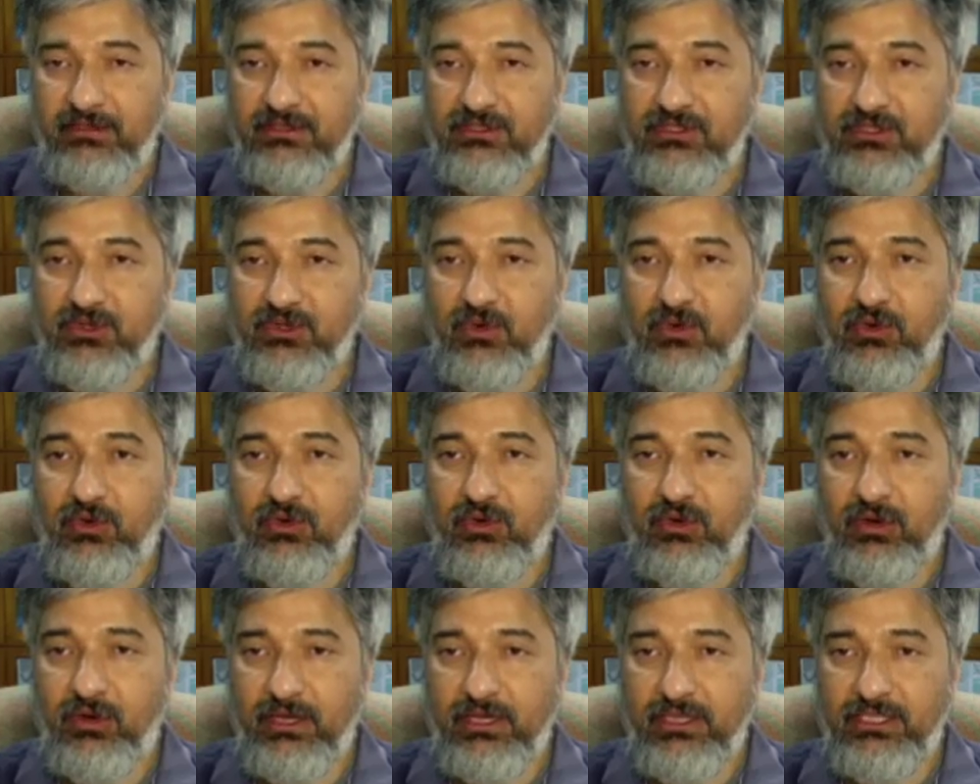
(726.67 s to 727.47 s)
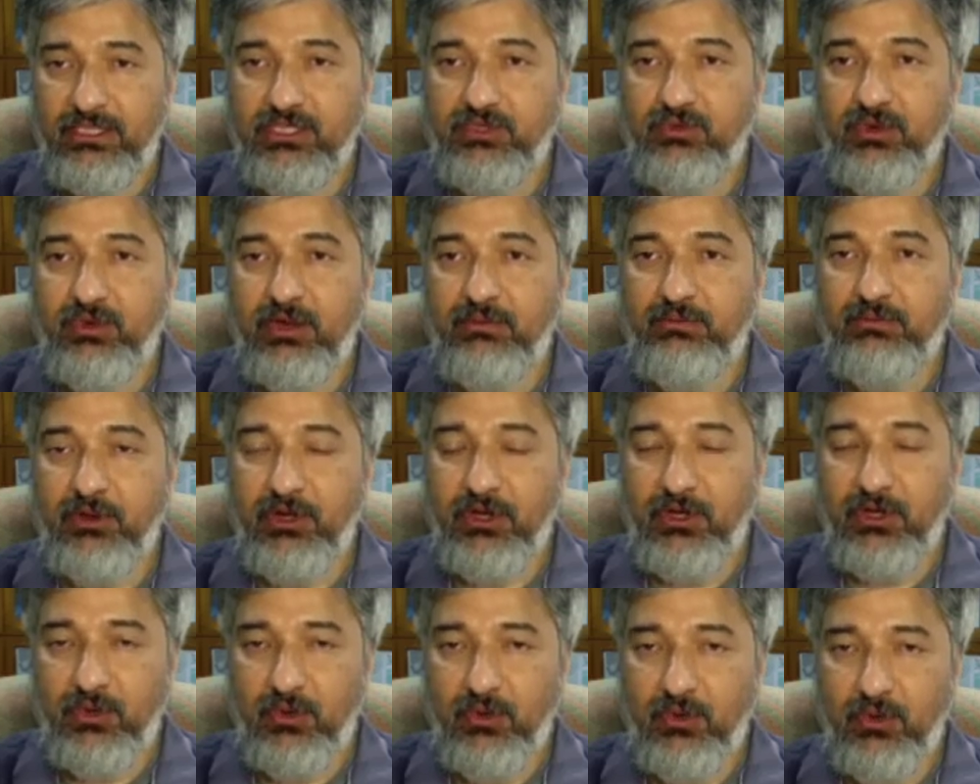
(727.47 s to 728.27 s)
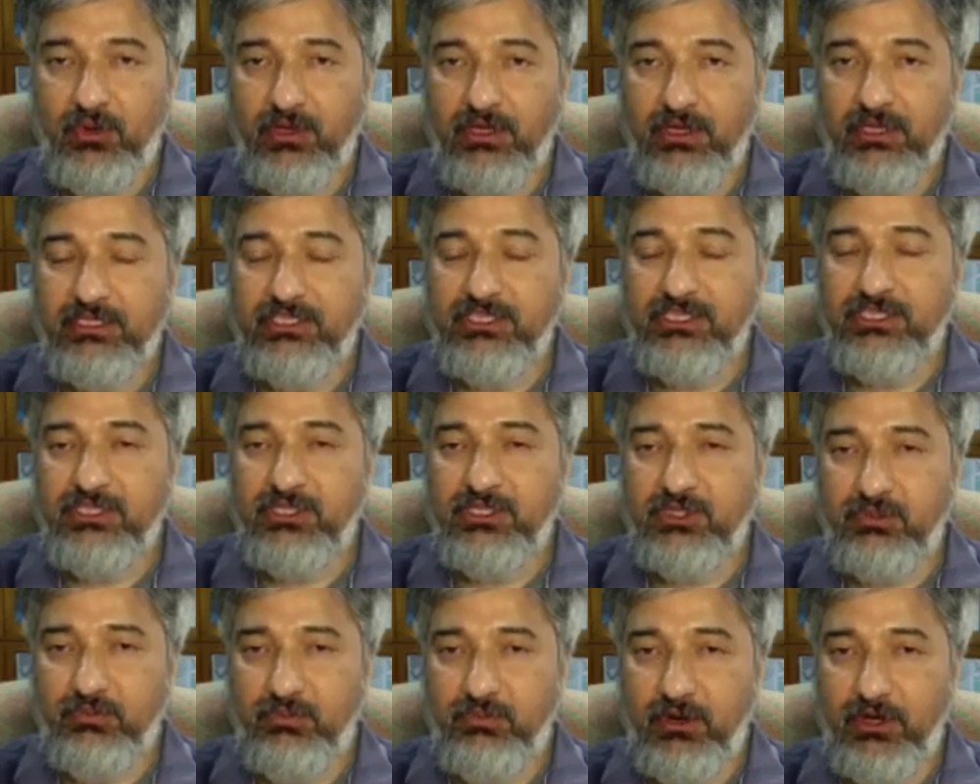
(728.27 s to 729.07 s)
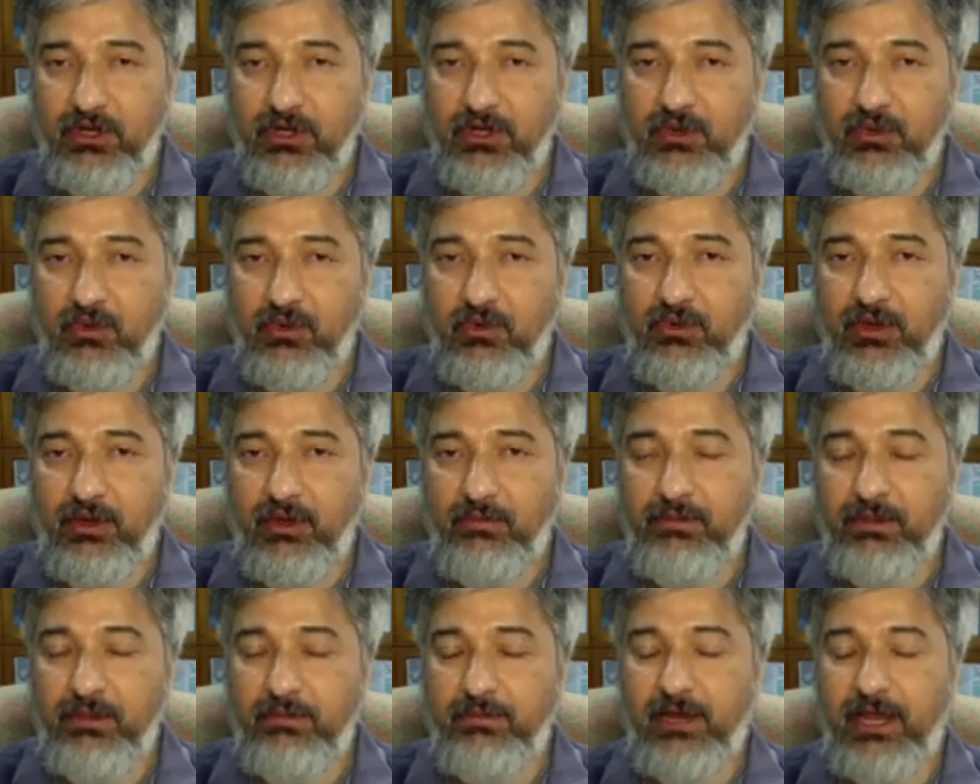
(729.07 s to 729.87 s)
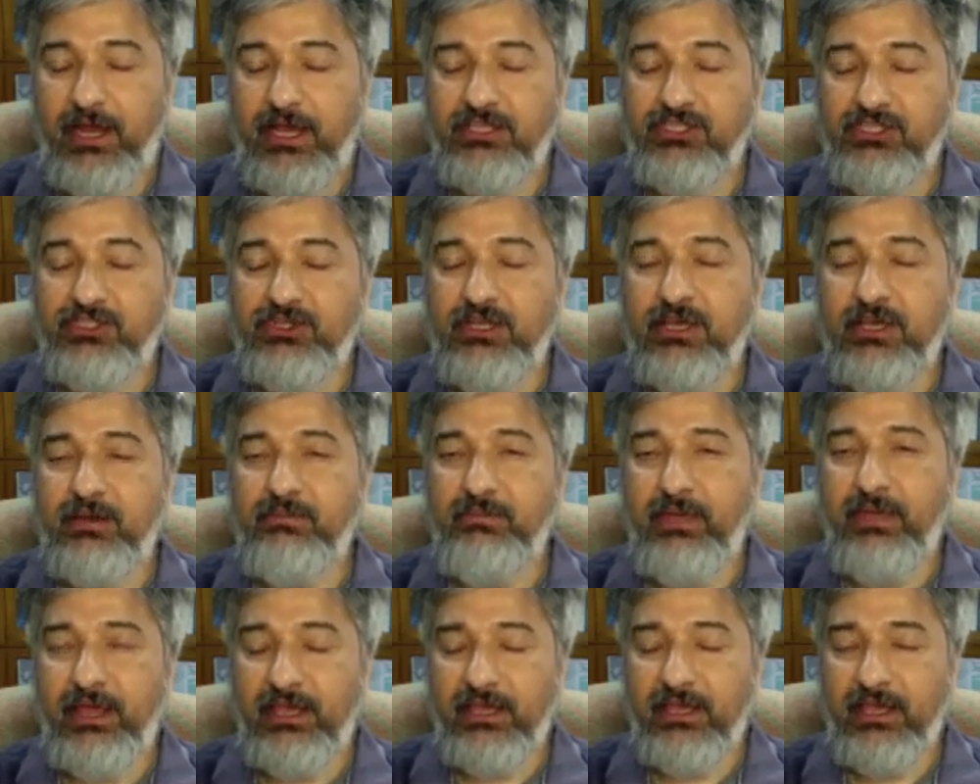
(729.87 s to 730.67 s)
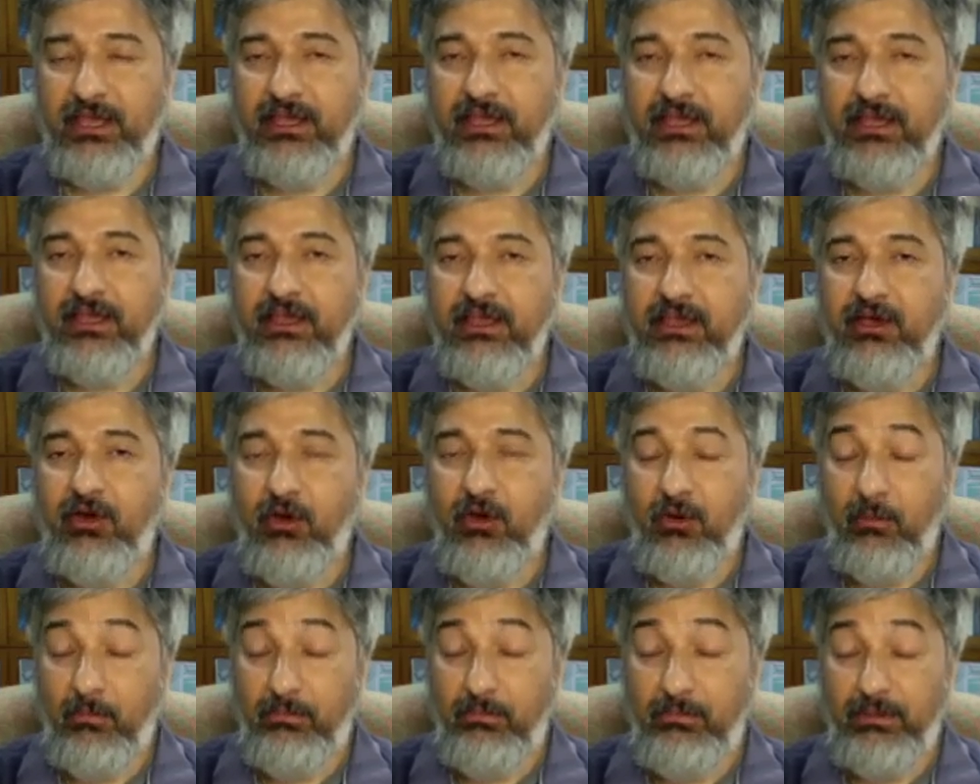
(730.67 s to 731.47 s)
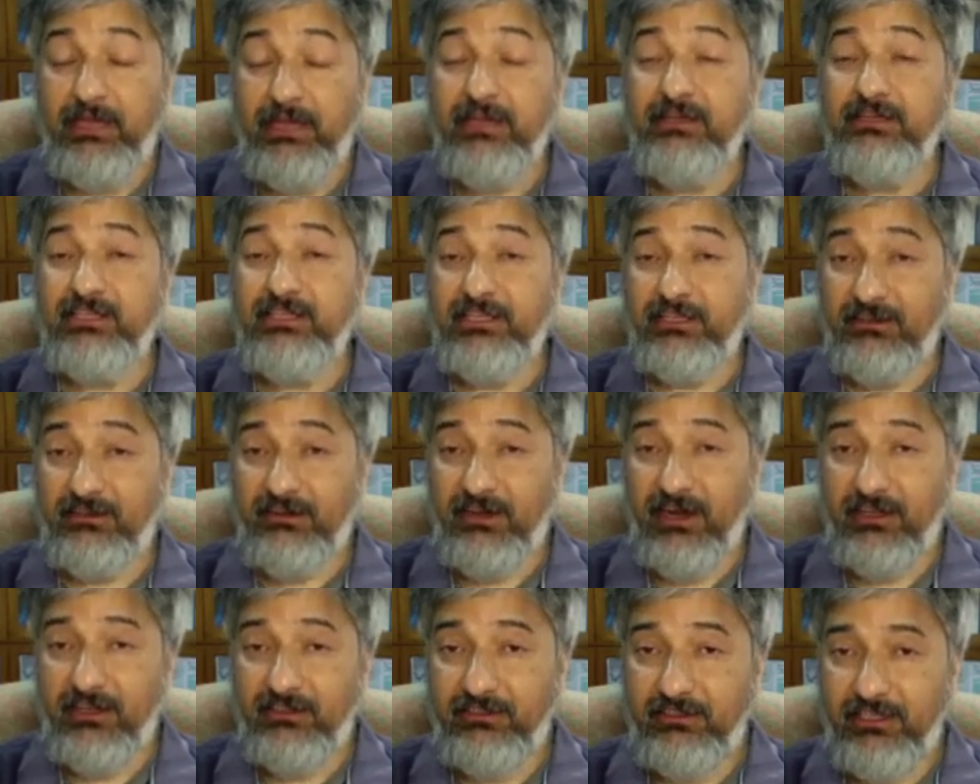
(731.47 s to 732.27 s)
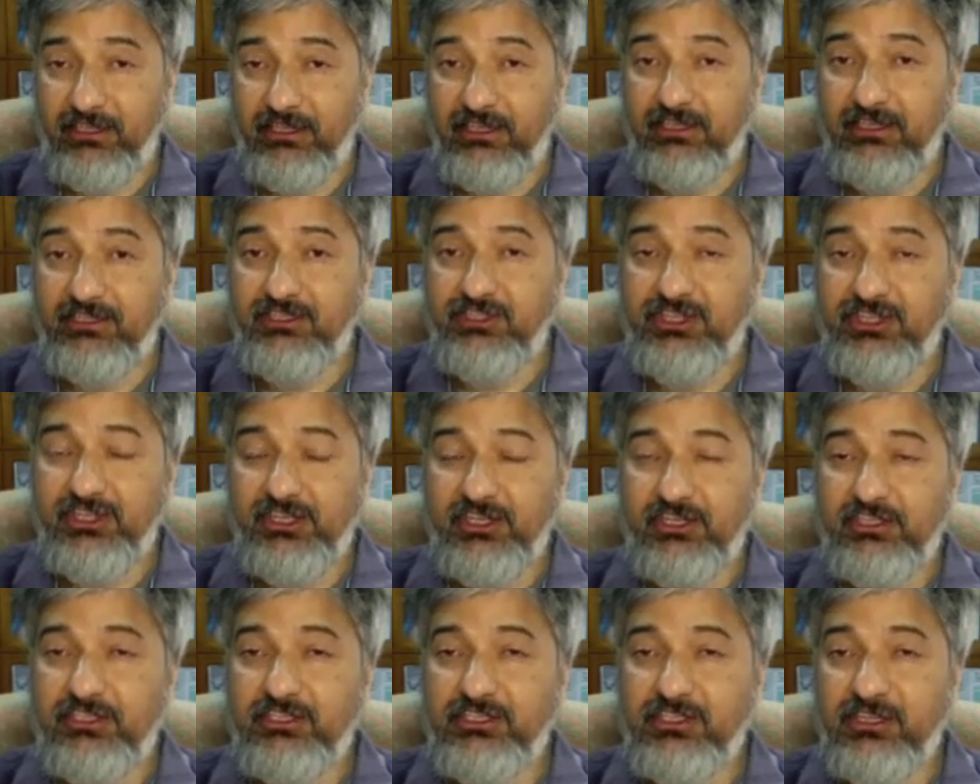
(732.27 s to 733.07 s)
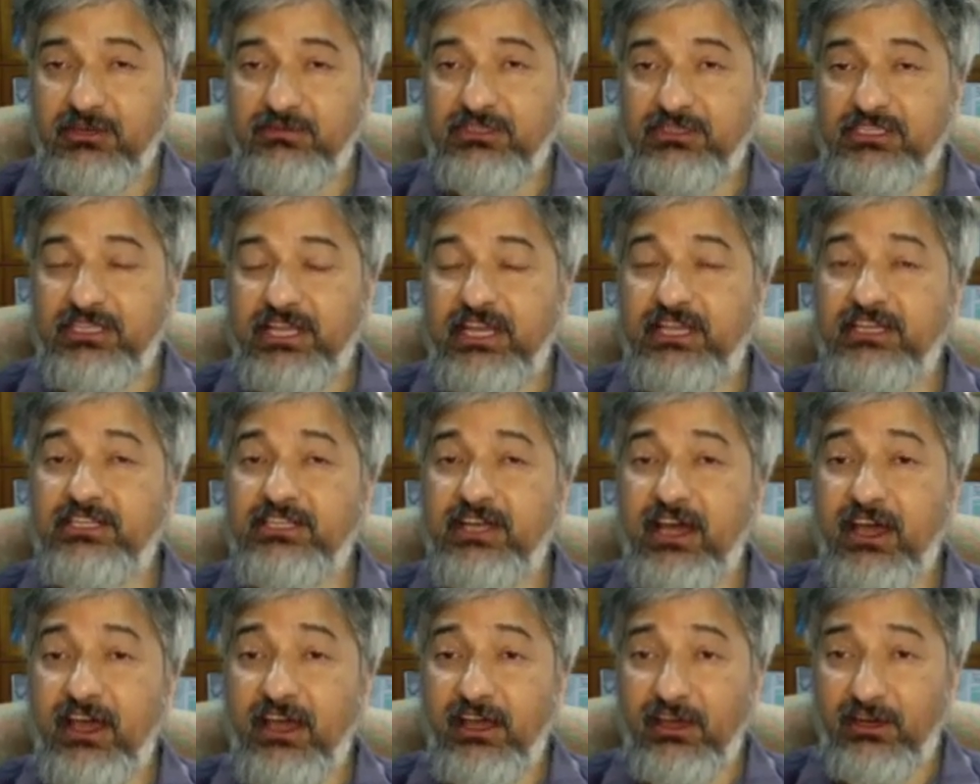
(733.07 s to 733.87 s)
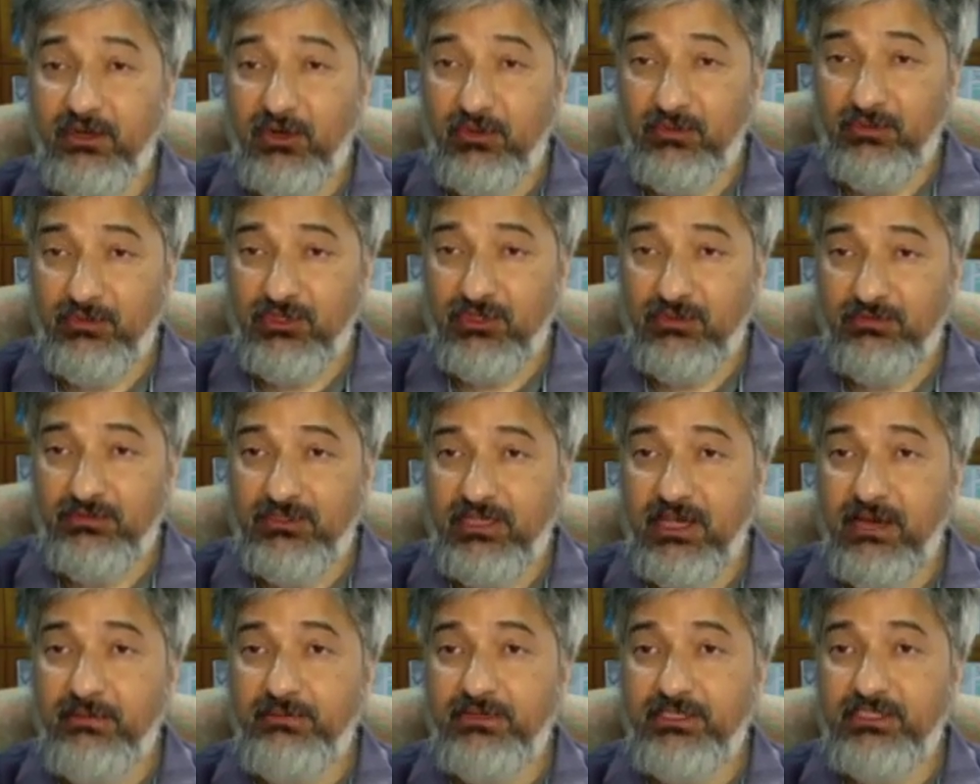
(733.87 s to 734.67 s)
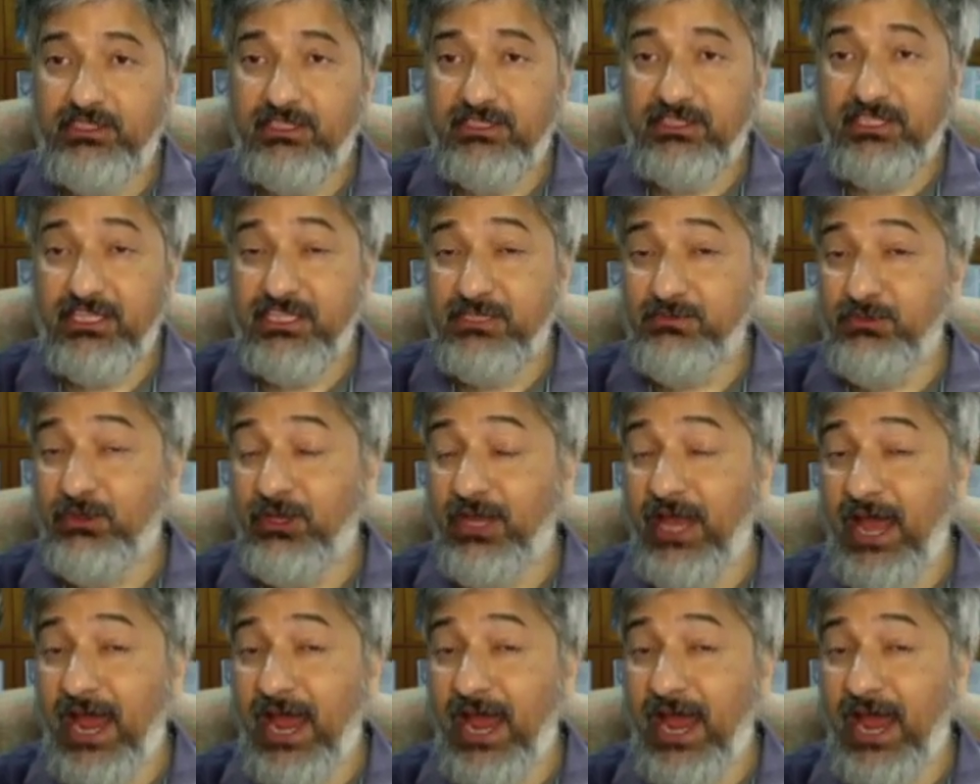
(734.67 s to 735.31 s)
so East 1.0, East 2.0, where people actually are making or building, rather, in engineering terms, the entire chromosomes, have been successful.